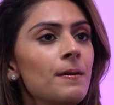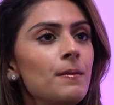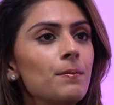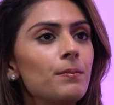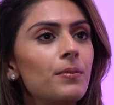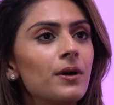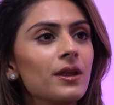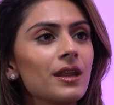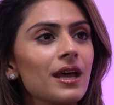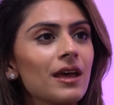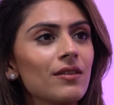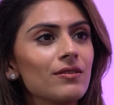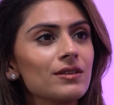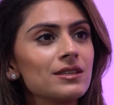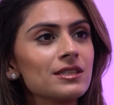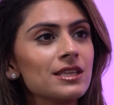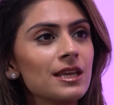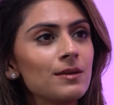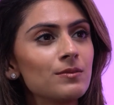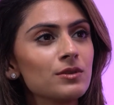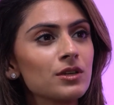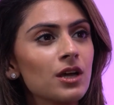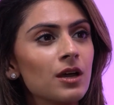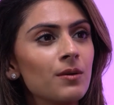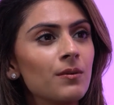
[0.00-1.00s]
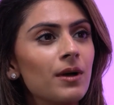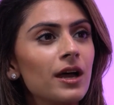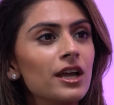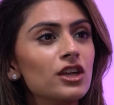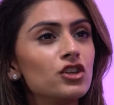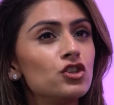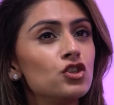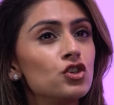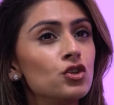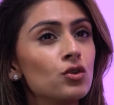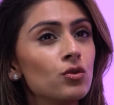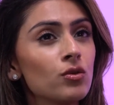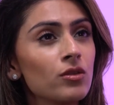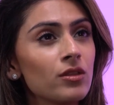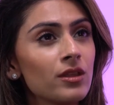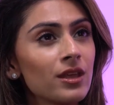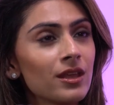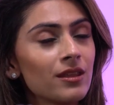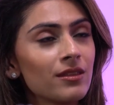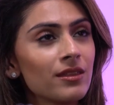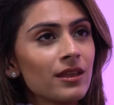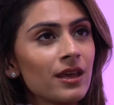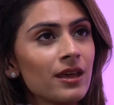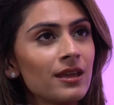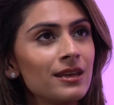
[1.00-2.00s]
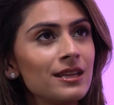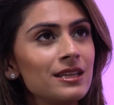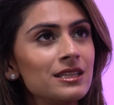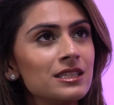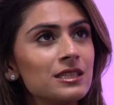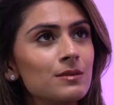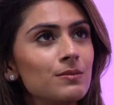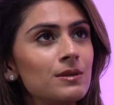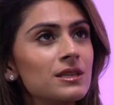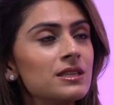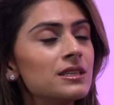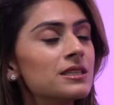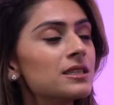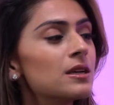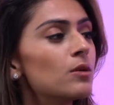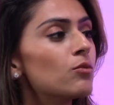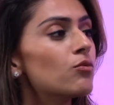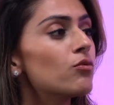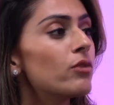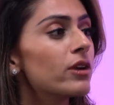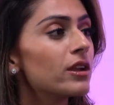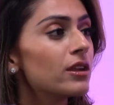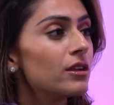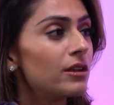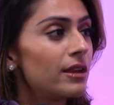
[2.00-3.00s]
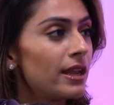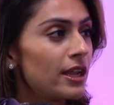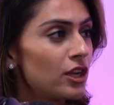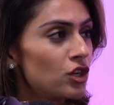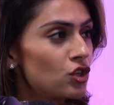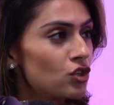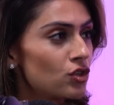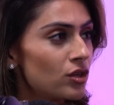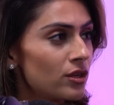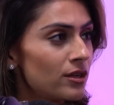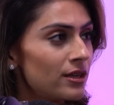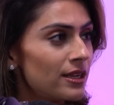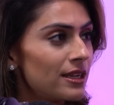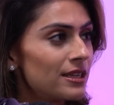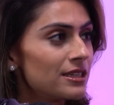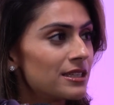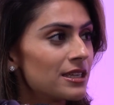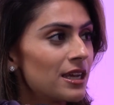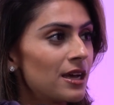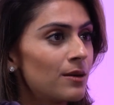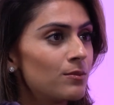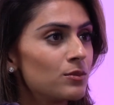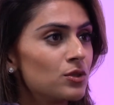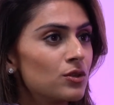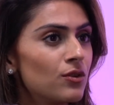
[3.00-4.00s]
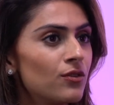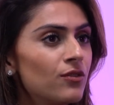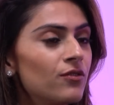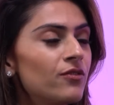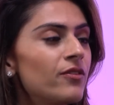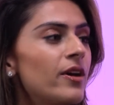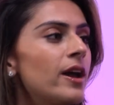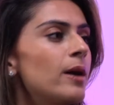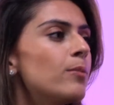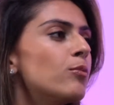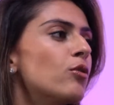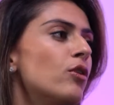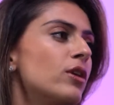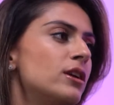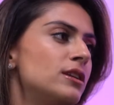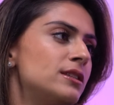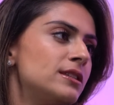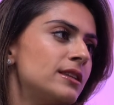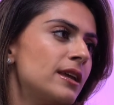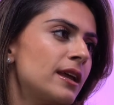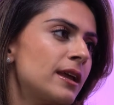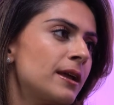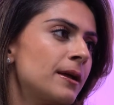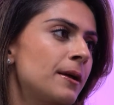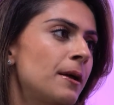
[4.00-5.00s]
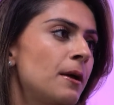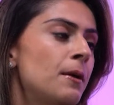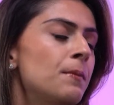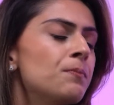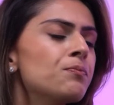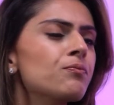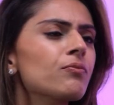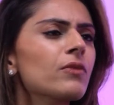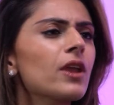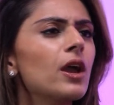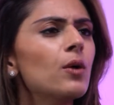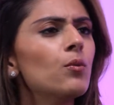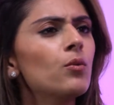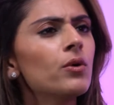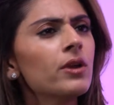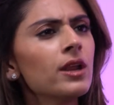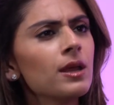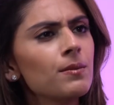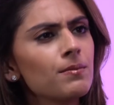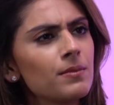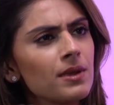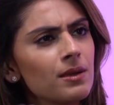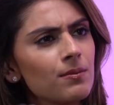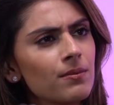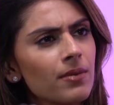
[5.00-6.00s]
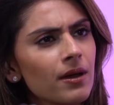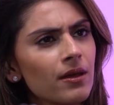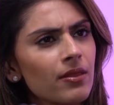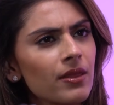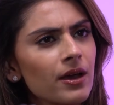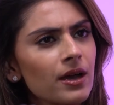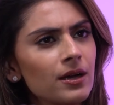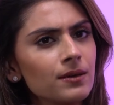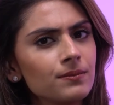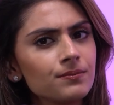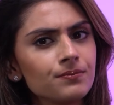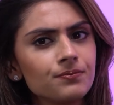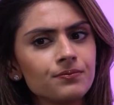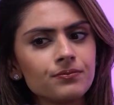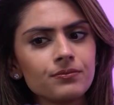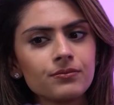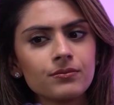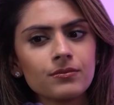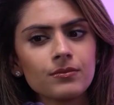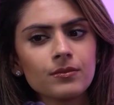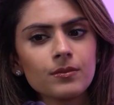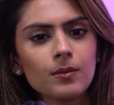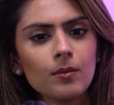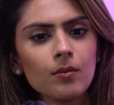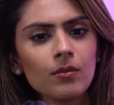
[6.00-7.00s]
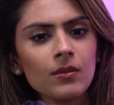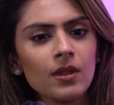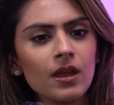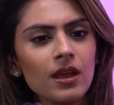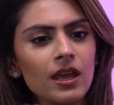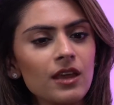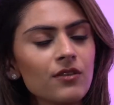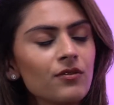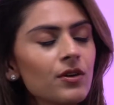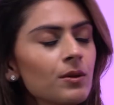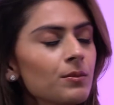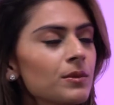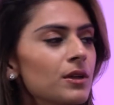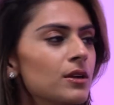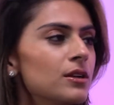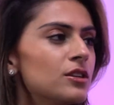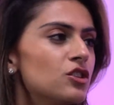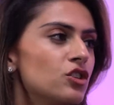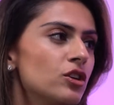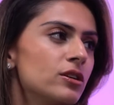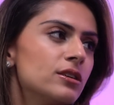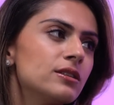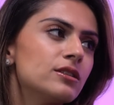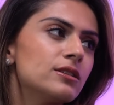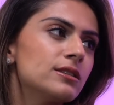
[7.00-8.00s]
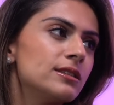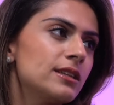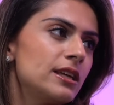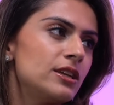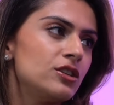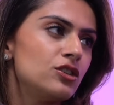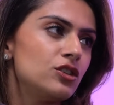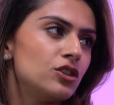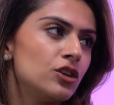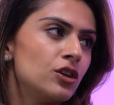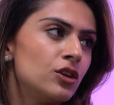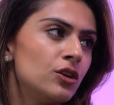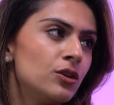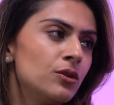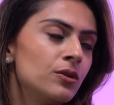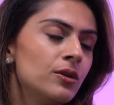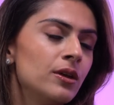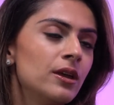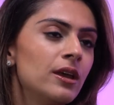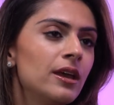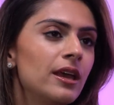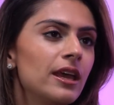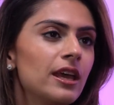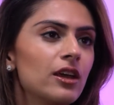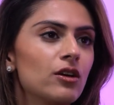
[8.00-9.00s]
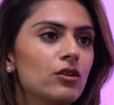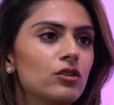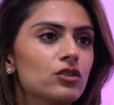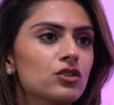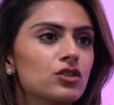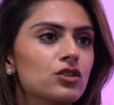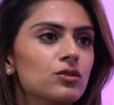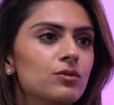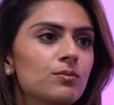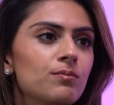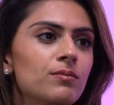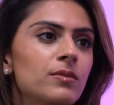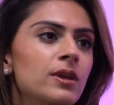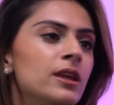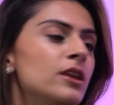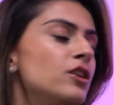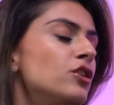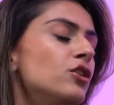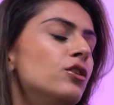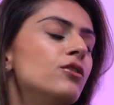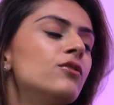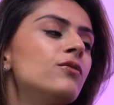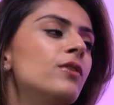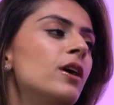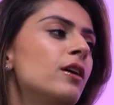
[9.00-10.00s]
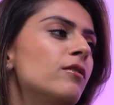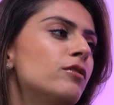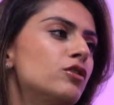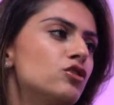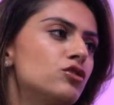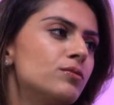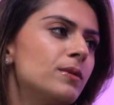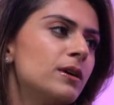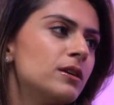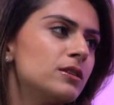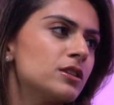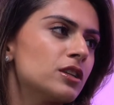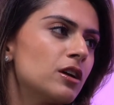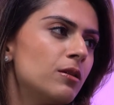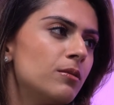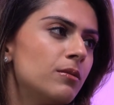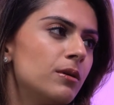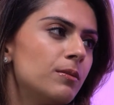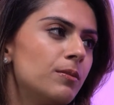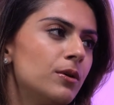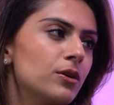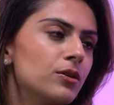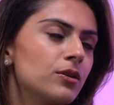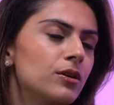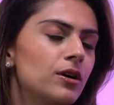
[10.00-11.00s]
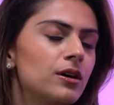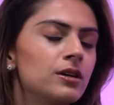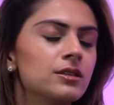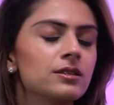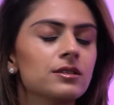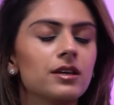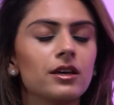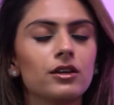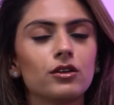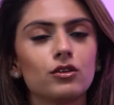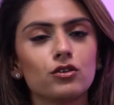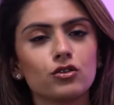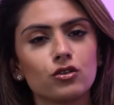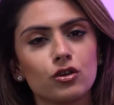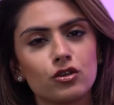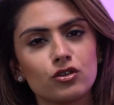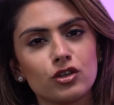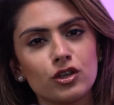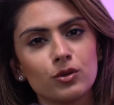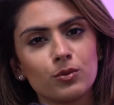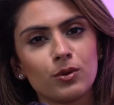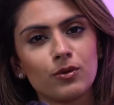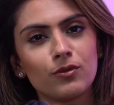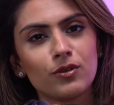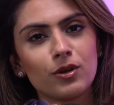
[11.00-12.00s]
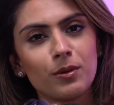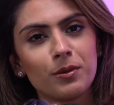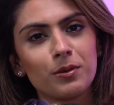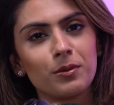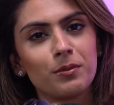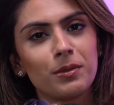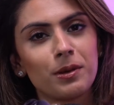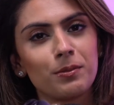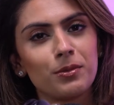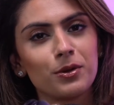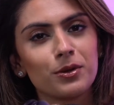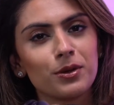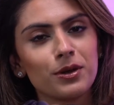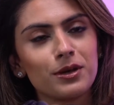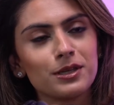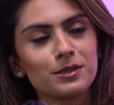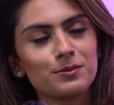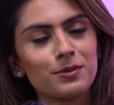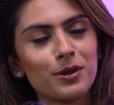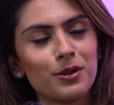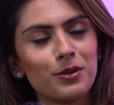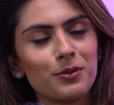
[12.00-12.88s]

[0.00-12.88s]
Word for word: But at the same time, I do think there needs to be some regulation in terms of fair pricing. That's and what I mean by that if I'm going to ch- say to you, it costs me you five hundred pounds to come on my podcast. I don't charge anyone for coming on my podcast,